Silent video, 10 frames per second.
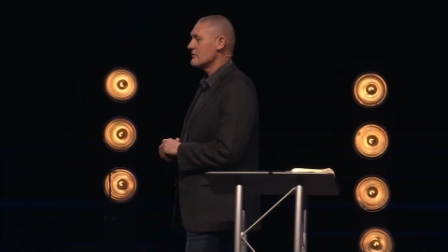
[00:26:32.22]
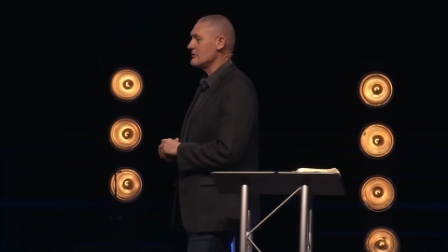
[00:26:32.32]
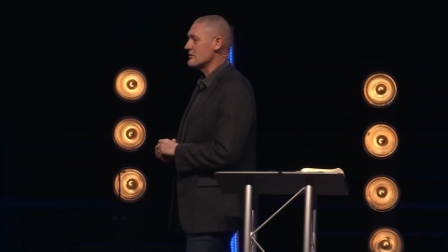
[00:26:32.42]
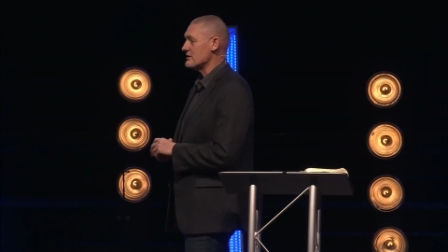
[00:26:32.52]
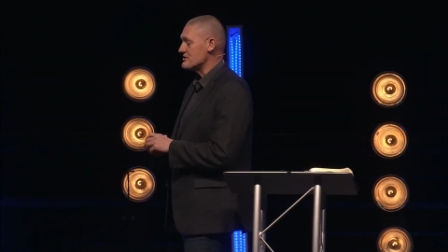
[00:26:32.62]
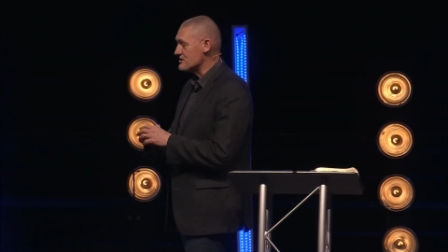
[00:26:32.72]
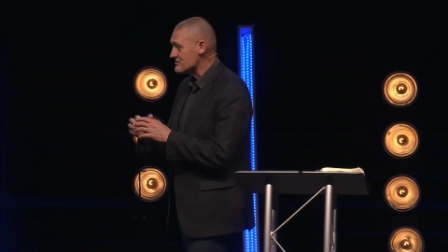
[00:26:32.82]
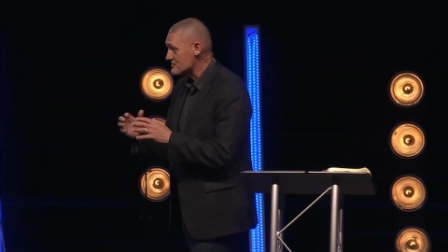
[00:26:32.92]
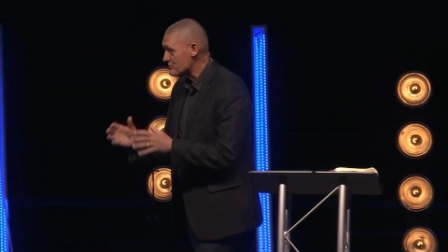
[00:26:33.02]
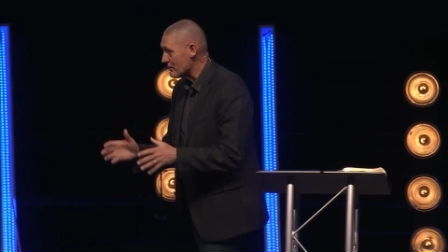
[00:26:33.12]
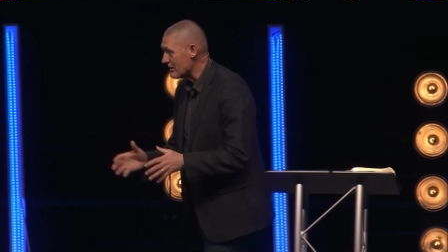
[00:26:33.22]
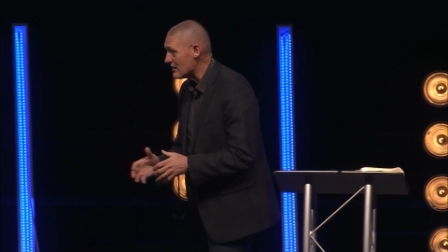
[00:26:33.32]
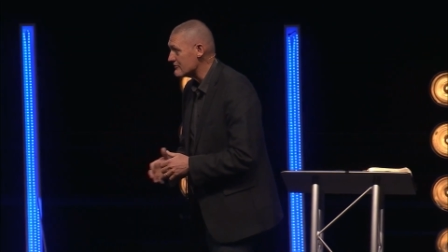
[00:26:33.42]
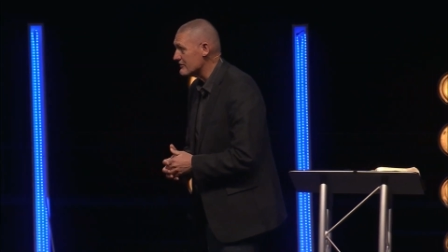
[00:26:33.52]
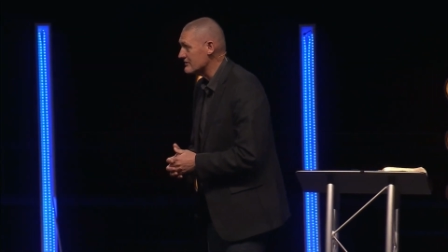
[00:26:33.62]
We know that Jesus prayed
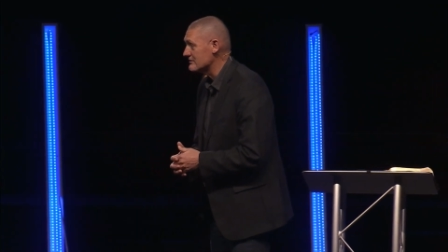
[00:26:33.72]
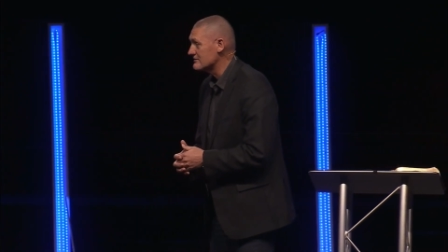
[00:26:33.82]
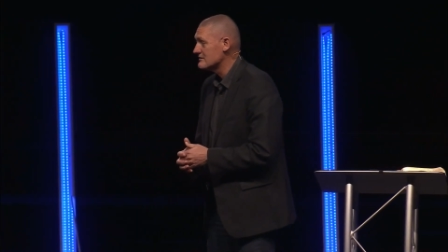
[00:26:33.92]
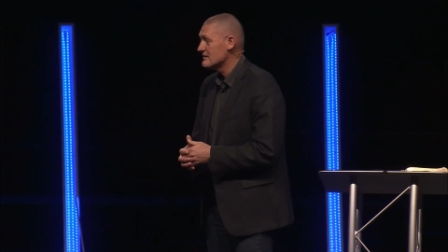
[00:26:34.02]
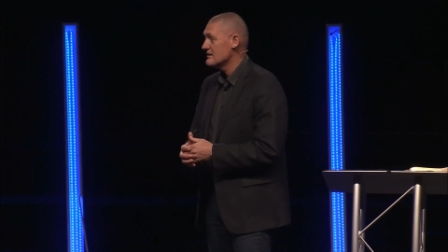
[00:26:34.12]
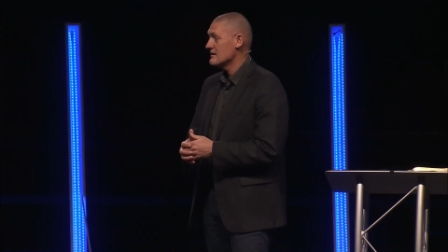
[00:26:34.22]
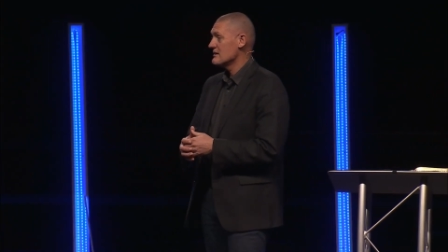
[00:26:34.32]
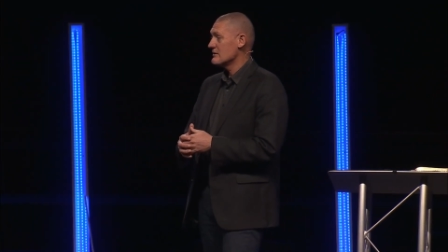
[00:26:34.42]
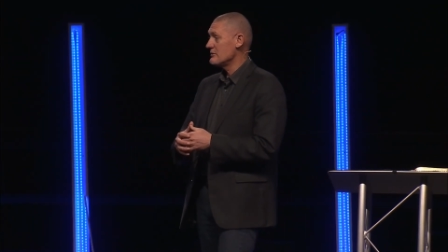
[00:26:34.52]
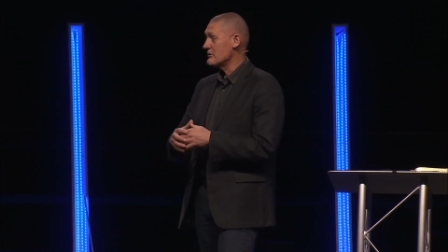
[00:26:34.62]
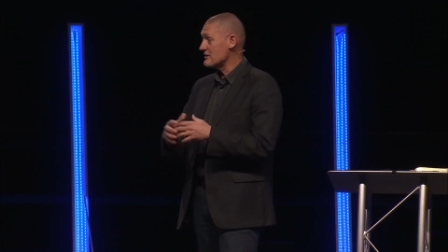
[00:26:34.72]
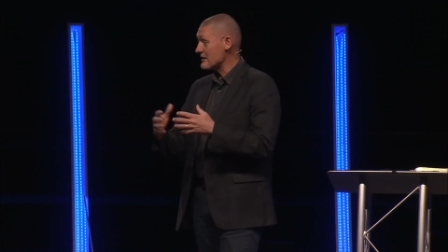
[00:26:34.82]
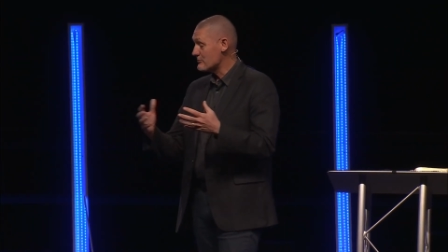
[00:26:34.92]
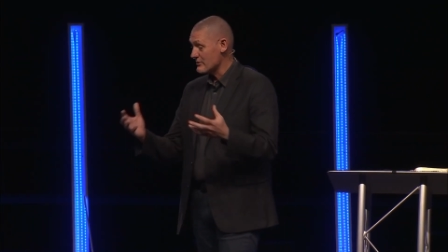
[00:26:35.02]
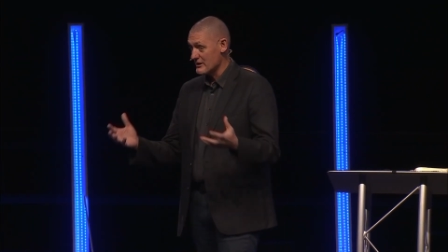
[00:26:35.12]
often. We know that
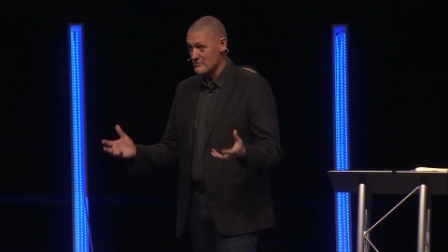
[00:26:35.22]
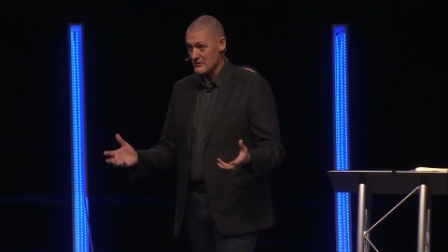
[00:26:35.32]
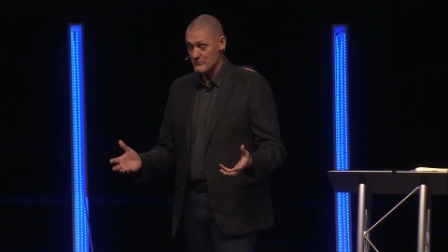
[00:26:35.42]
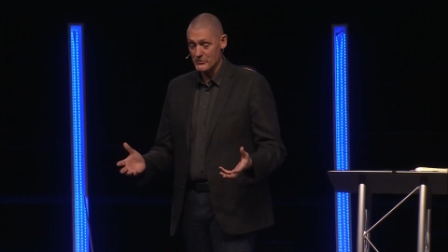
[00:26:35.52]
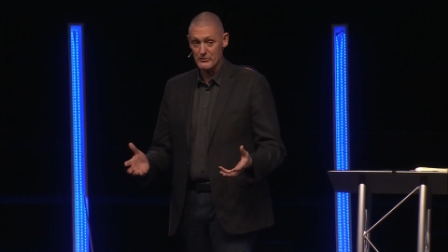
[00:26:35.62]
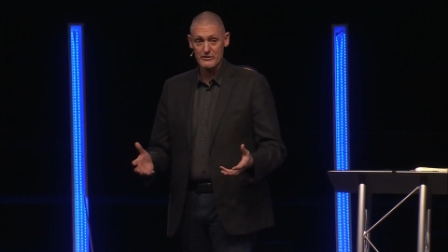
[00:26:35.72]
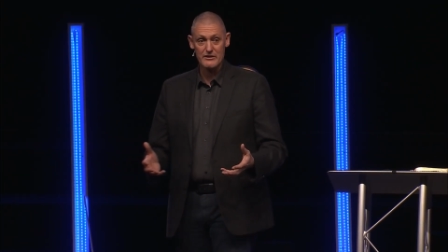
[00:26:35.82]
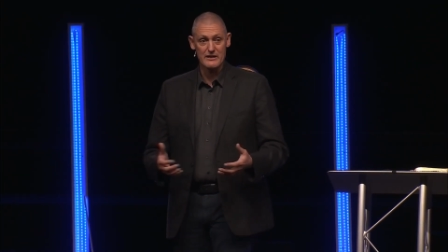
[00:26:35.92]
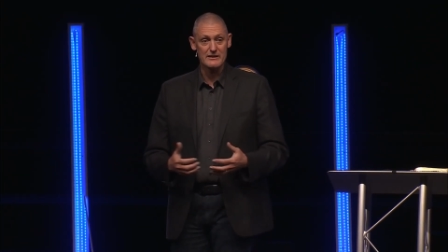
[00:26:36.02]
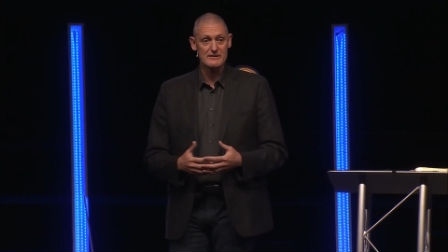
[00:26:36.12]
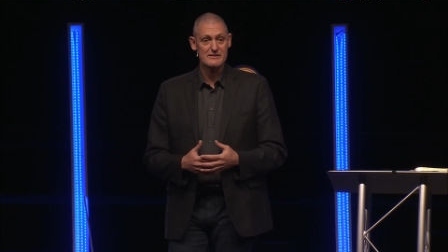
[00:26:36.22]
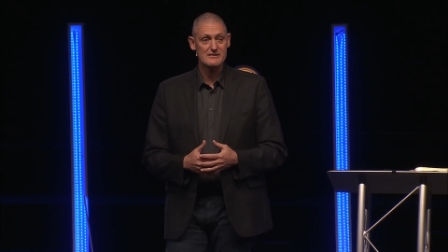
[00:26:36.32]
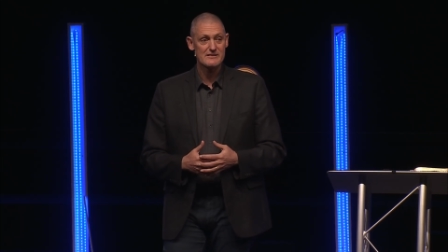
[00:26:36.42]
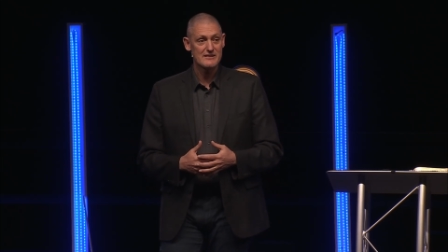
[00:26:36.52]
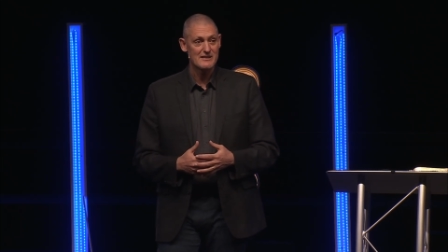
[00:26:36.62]
he prayed about important things.